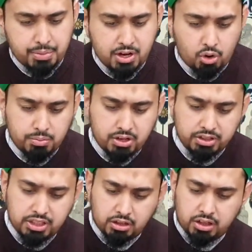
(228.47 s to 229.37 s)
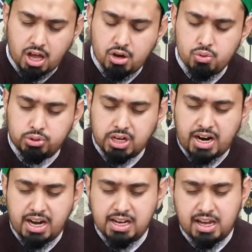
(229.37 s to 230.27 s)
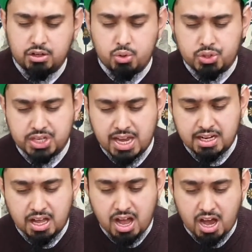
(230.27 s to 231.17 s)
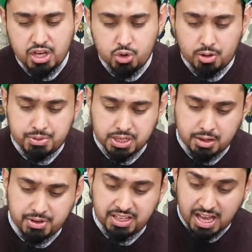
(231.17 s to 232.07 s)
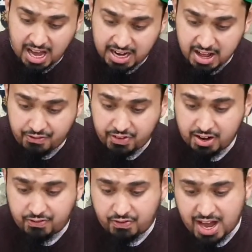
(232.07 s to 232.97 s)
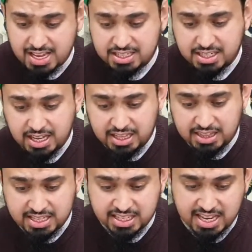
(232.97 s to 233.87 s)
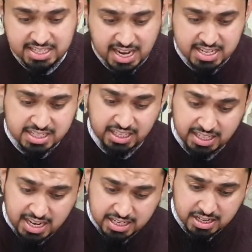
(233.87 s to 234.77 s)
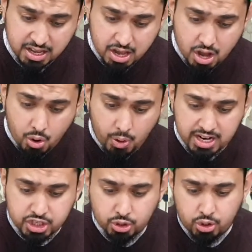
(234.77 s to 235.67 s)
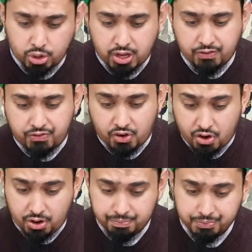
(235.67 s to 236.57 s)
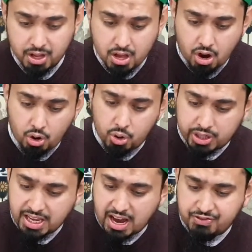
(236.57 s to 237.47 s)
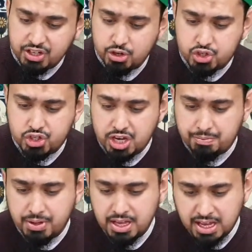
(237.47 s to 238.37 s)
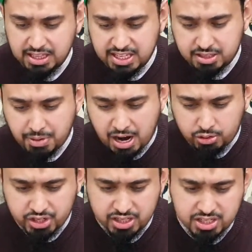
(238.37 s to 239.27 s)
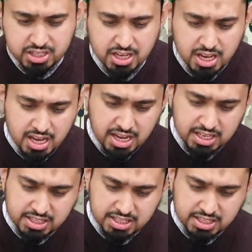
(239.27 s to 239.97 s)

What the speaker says: Umar radiyallahu ta'ala anhu said, are you observing a nafal fast in this intense heat whilst you're looking for or looking after your sheep in these mountains? He